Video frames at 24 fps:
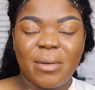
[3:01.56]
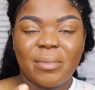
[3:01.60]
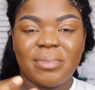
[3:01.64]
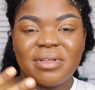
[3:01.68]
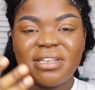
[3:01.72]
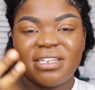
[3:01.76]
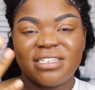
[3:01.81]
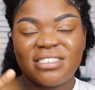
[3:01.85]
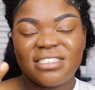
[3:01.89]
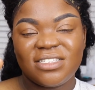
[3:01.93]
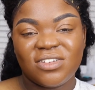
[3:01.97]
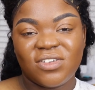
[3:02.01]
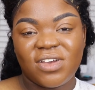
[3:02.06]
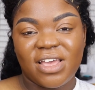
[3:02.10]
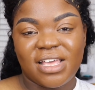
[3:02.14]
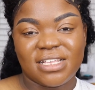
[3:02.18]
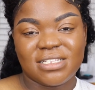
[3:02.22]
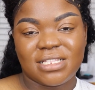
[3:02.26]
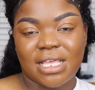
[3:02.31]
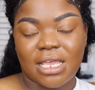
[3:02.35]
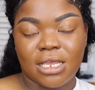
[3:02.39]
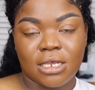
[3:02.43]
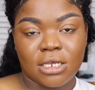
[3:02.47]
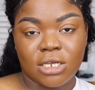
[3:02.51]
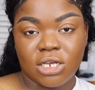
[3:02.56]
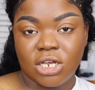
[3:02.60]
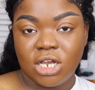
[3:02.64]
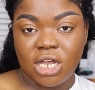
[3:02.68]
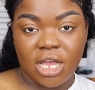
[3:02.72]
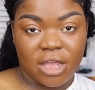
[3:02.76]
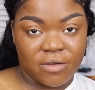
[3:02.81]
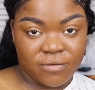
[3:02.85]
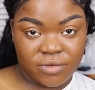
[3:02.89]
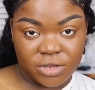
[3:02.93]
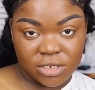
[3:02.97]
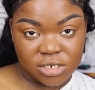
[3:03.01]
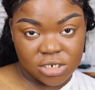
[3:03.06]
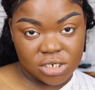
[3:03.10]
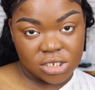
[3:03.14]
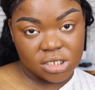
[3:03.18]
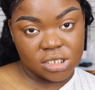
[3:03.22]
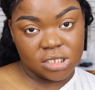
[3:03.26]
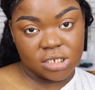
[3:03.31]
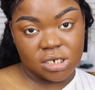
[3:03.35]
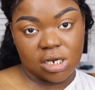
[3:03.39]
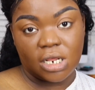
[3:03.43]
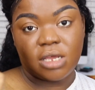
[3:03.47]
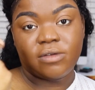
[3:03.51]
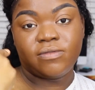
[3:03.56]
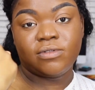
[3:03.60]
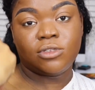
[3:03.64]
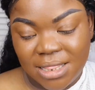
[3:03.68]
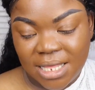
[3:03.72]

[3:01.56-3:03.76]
but it still has like good coverage and stuff.